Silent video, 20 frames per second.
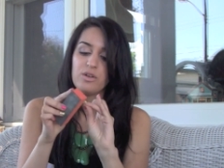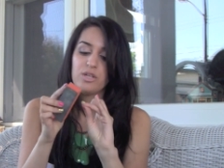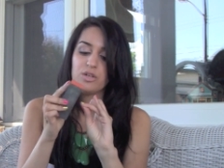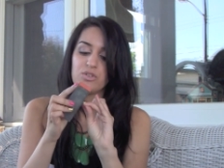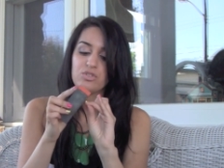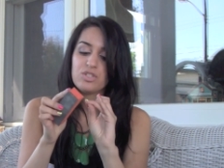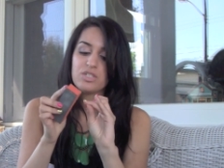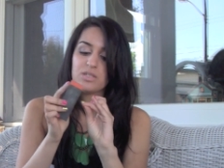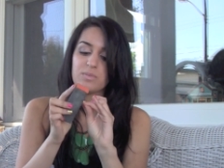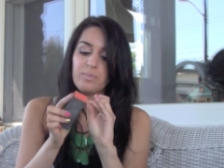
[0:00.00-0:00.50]

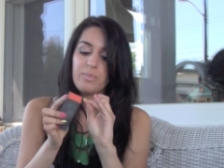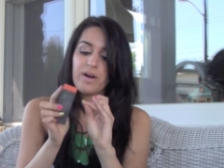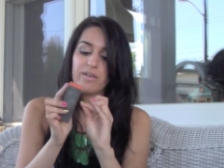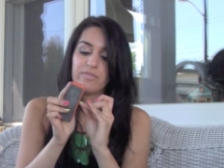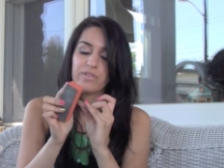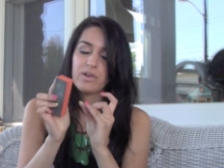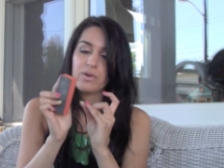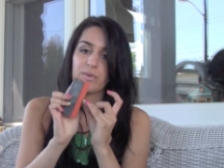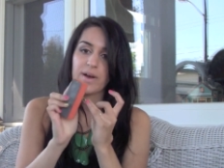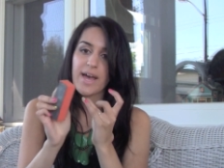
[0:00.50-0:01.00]
You can just
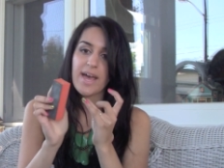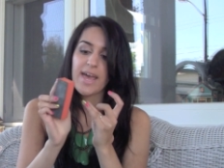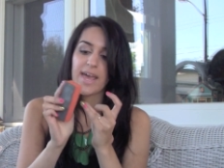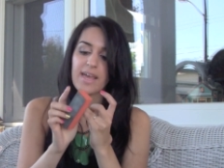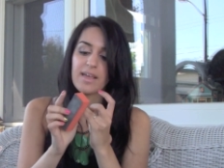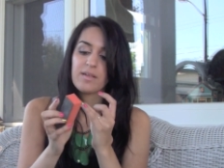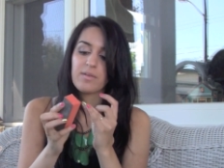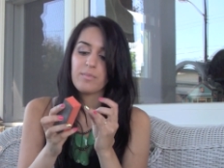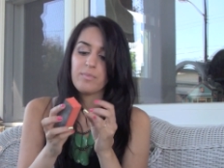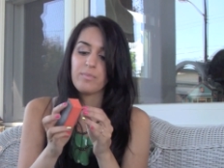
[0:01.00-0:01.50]
buff it
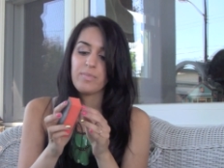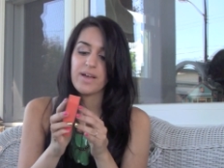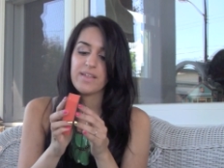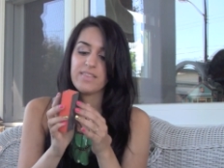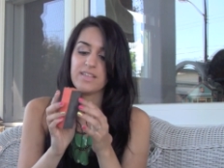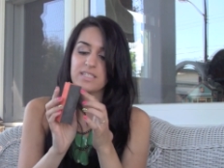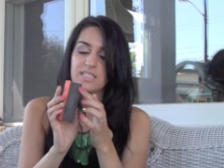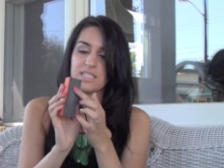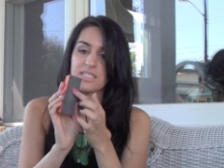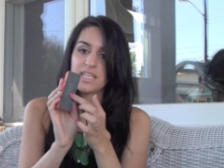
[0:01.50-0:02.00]
away.
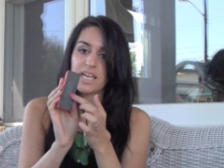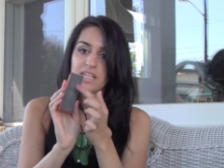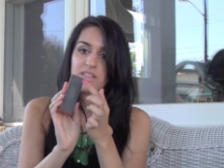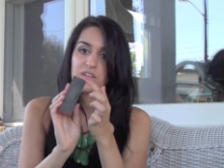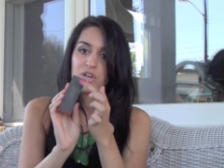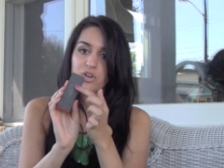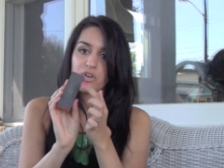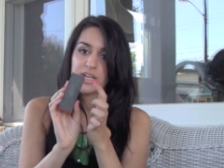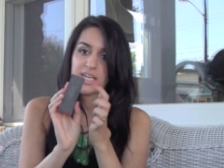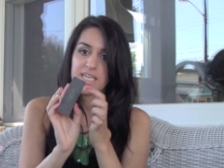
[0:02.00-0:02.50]
But this is like
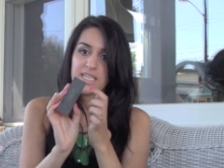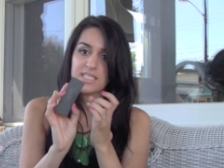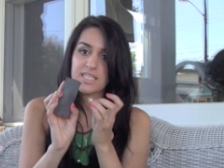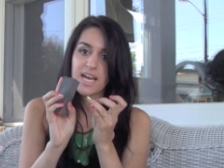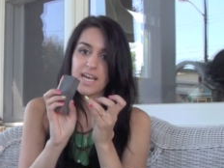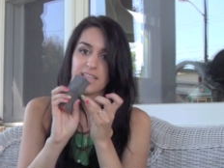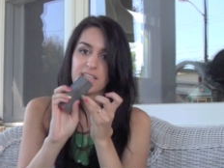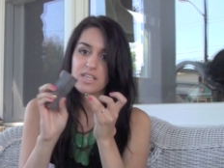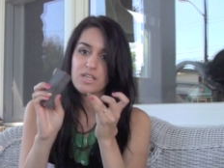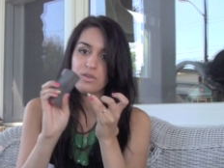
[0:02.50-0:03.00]
the gritty
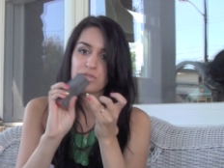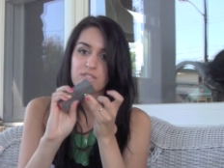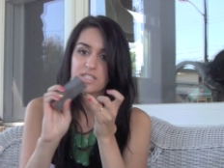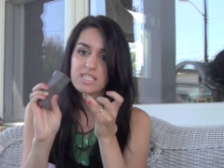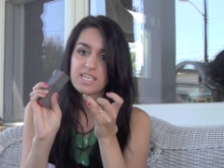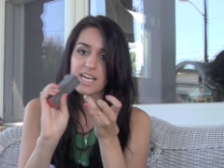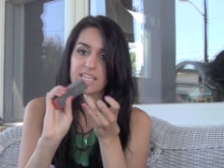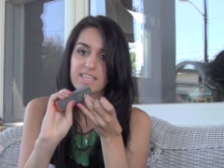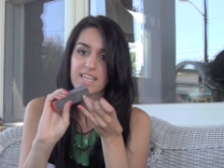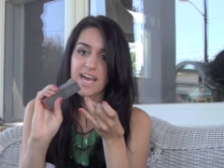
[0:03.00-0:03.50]
side that you use
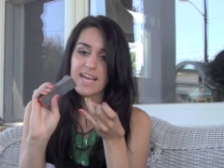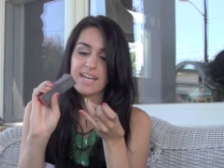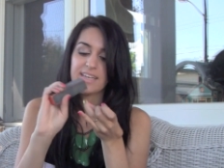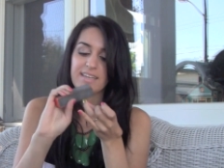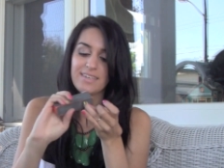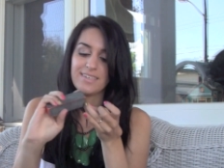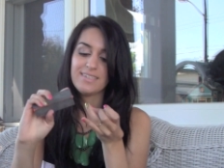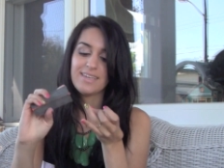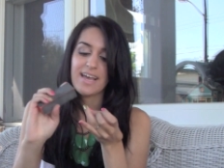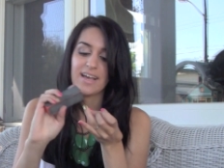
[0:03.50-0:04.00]
to get that
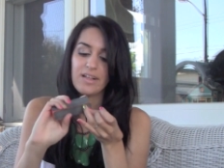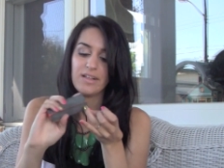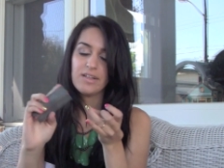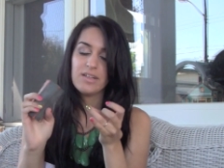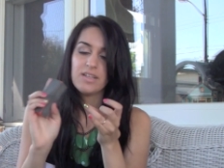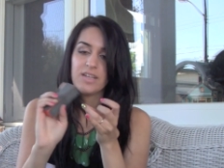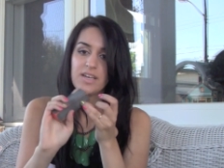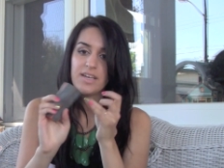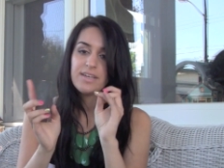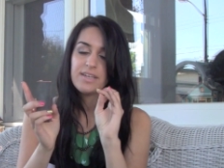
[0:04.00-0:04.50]

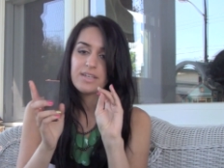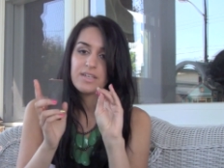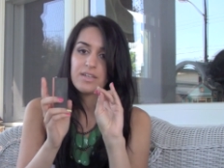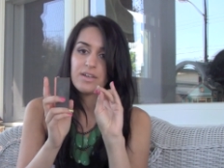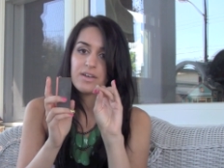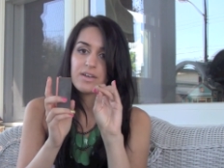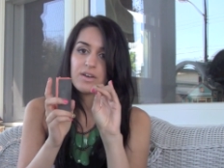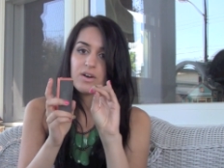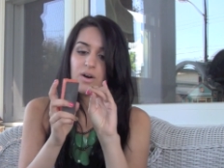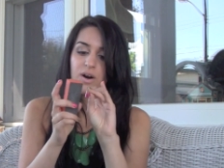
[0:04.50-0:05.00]
nail
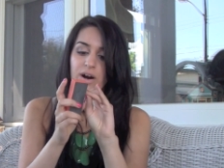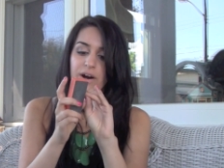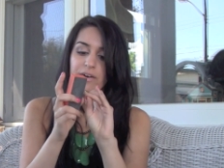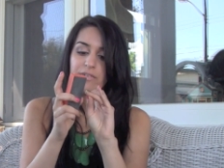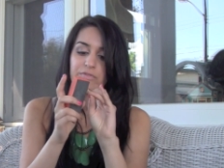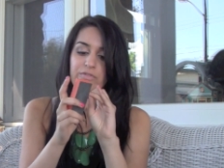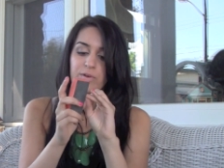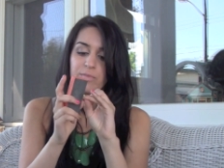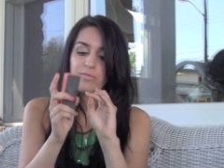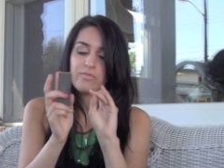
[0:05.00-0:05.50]
gook
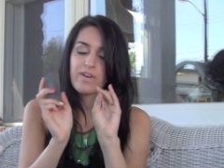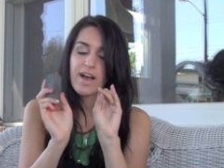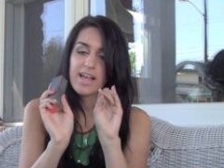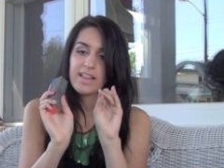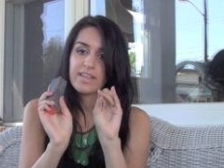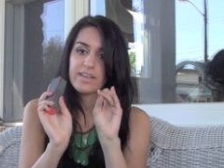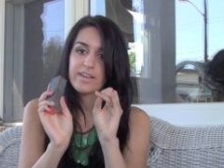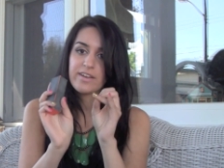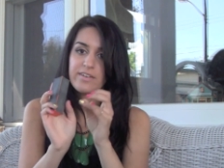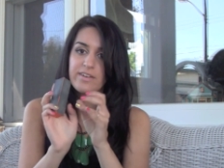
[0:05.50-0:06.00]
off from
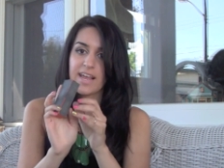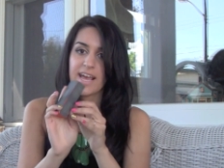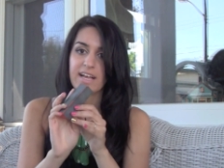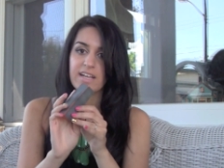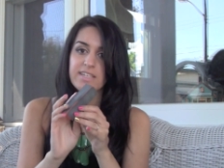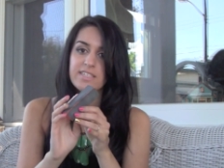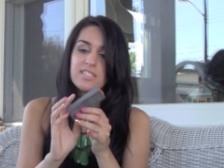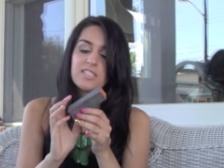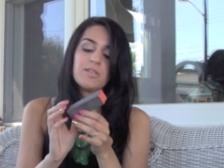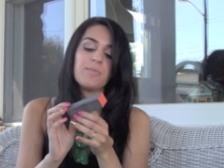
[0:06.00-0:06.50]
filing your
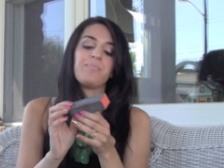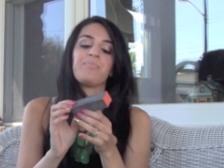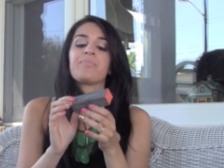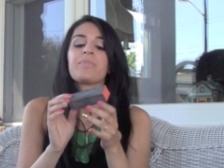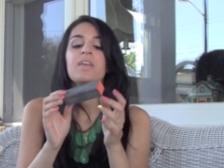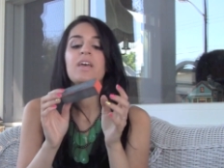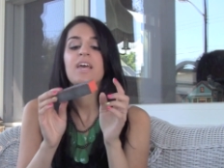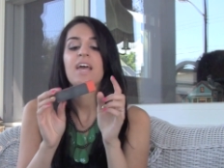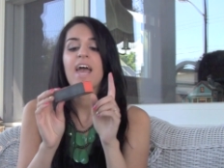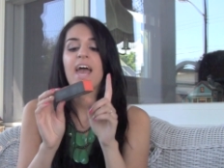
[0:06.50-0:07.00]
nails.
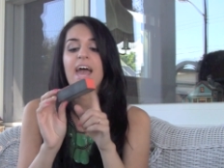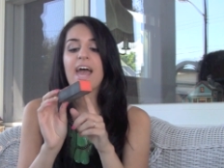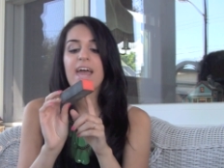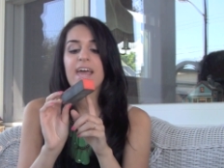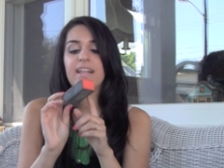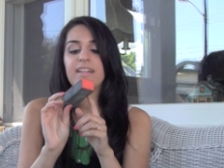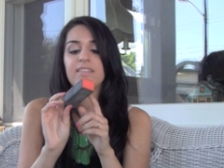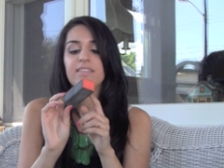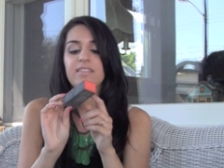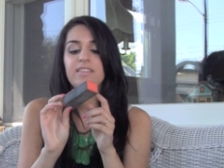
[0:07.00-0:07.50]

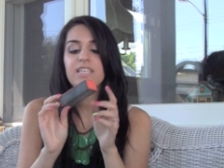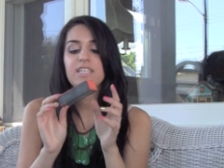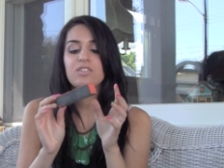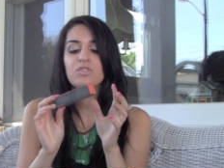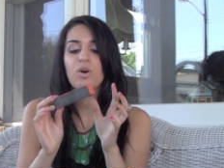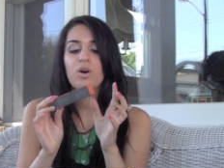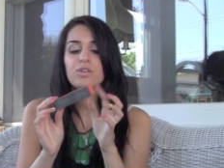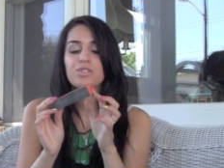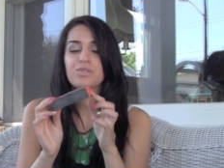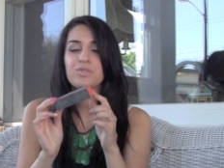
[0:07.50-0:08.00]
And these
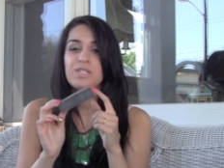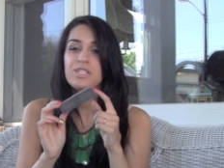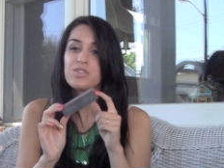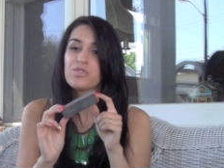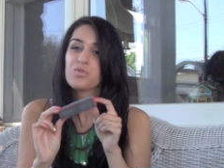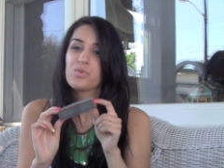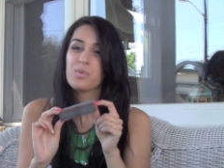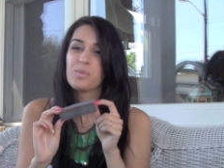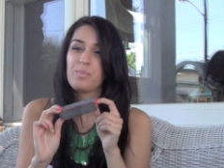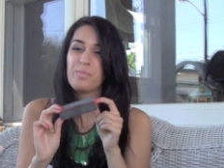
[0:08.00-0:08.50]
also need
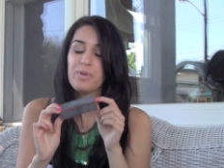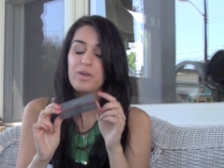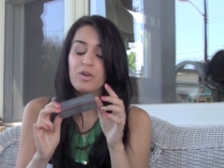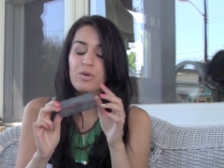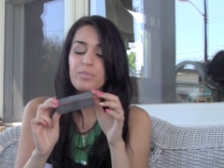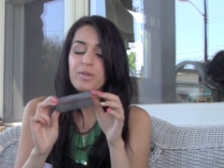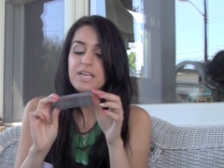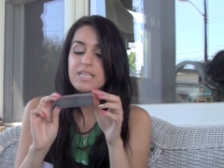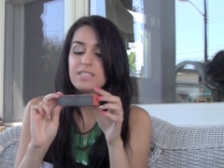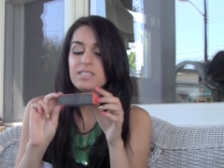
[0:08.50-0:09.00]
to be
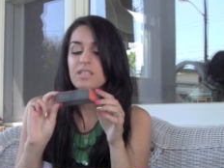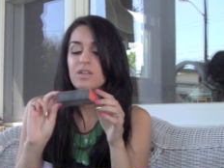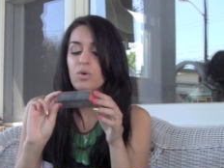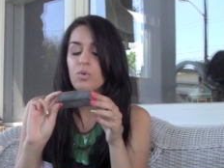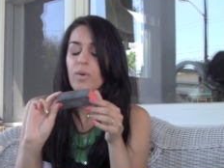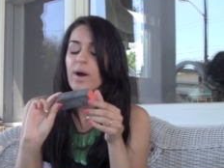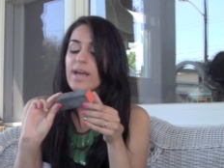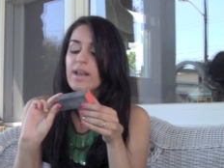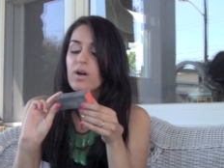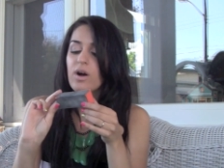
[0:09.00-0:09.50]
replaced
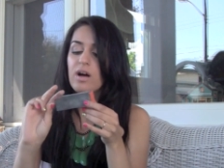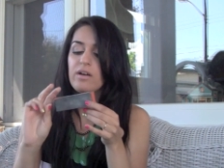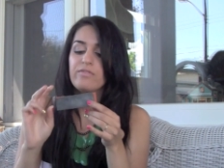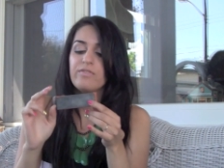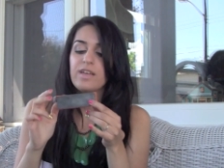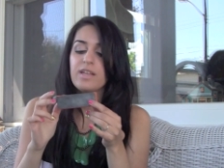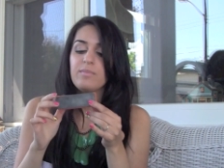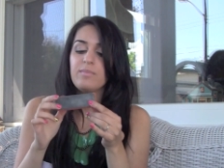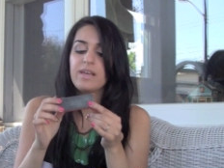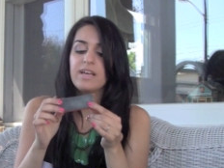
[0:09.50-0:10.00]
quite
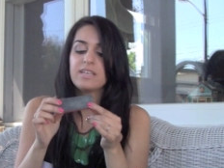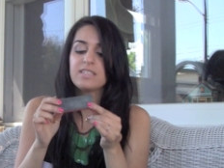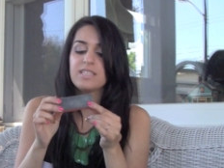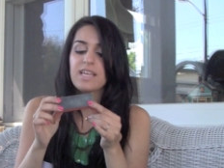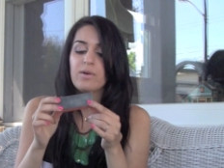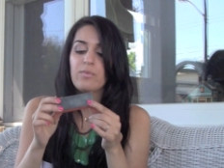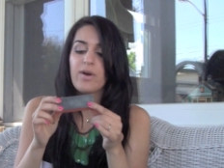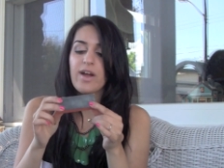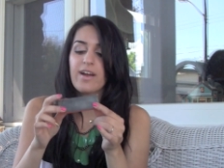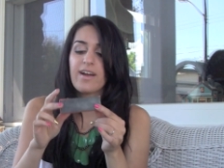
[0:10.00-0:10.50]
often because
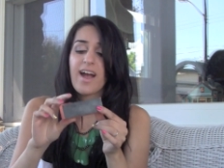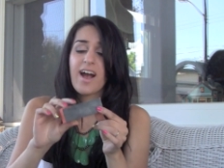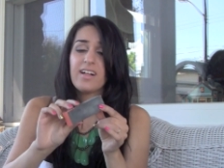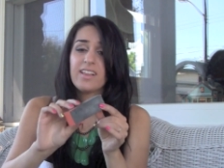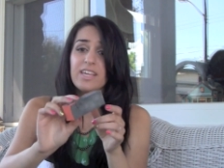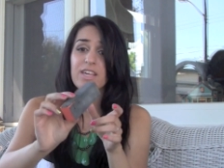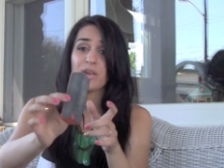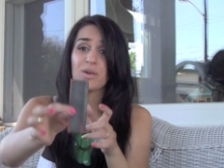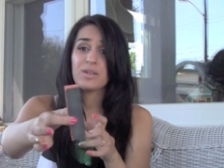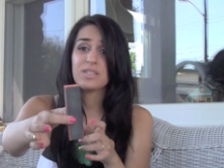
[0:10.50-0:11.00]
they wear out.
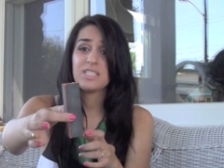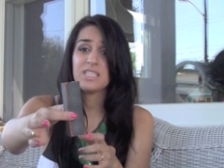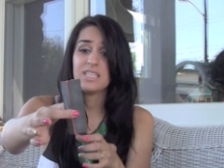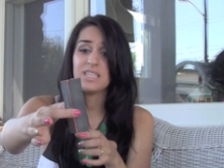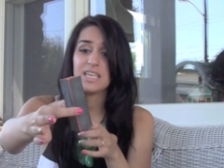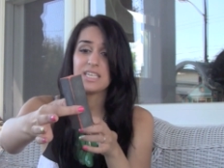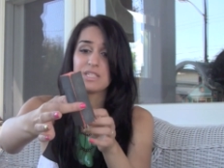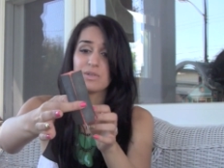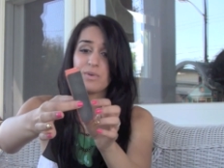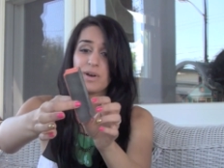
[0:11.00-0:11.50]
Like you can see
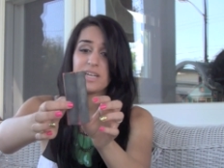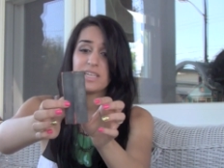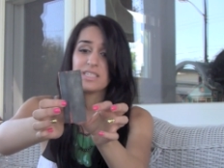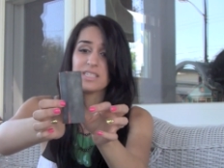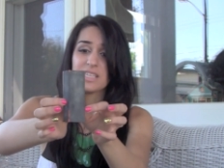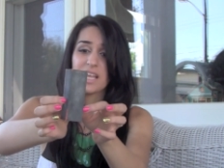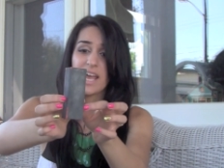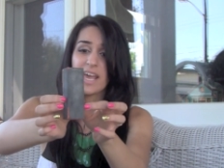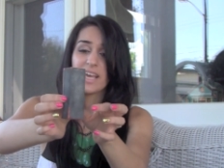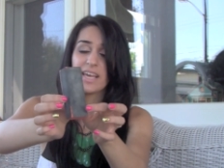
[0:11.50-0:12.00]
this one
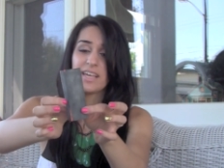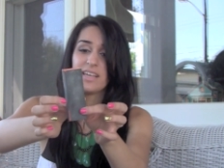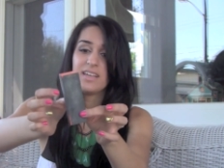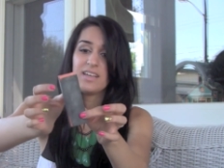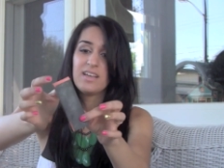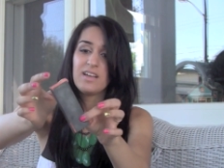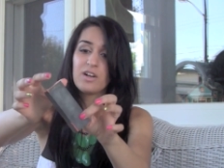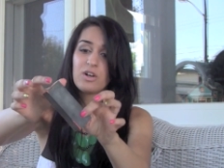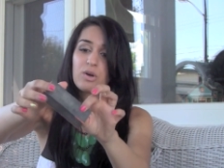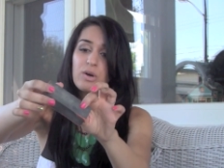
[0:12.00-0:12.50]
is like
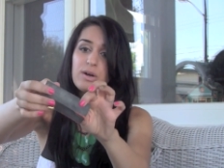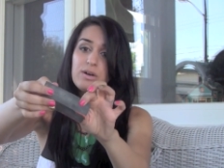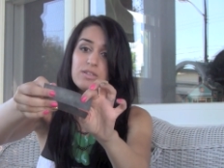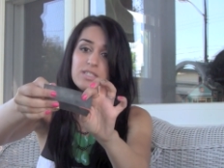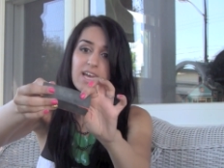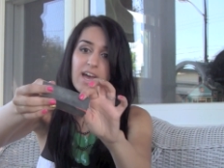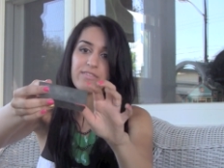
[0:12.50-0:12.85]
gross.